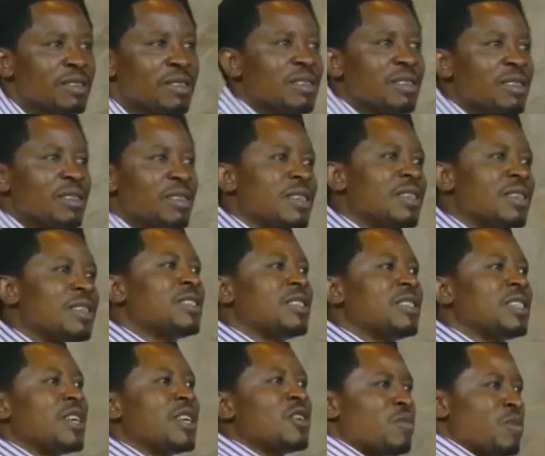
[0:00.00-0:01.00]
this
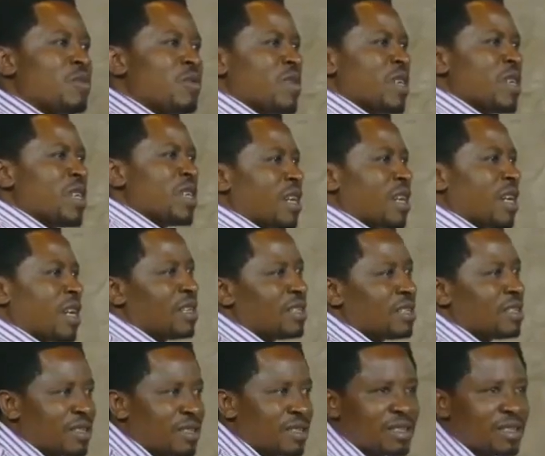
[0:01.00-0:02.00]
channel will be
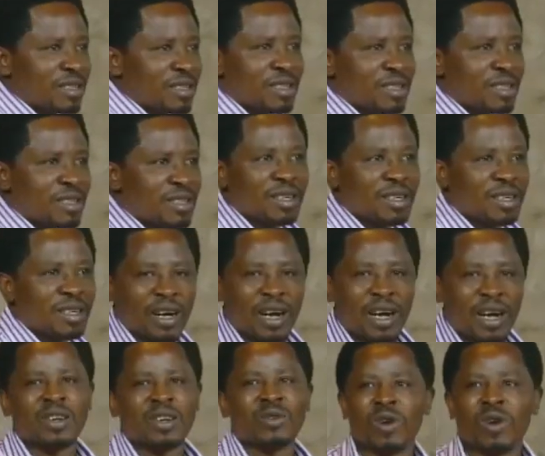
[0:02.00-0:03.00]
meaningless,
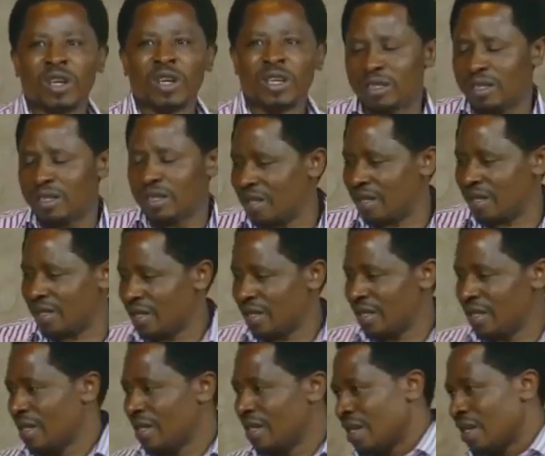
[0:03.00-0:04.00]
and waste
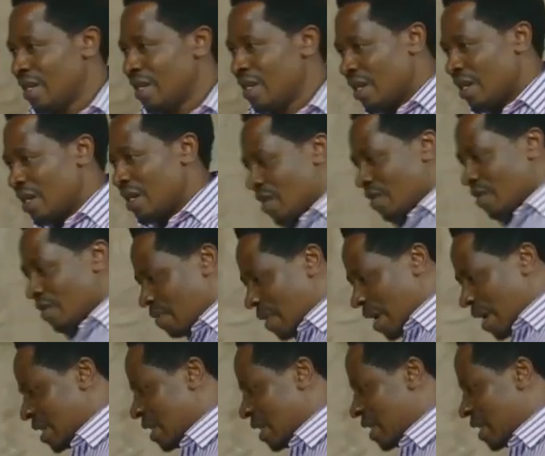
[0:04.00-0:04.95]
of money